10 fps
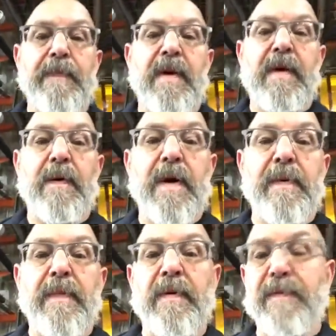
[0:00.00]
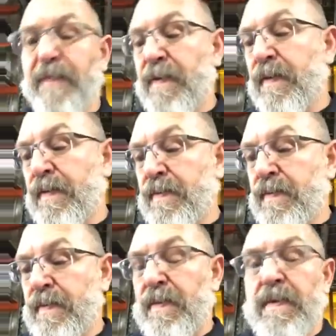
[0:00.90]
Kind of rambled for
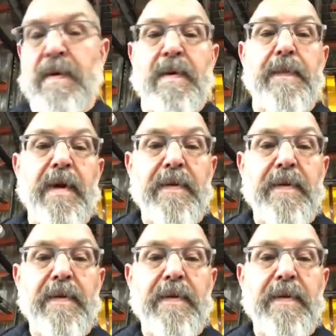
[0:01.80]
my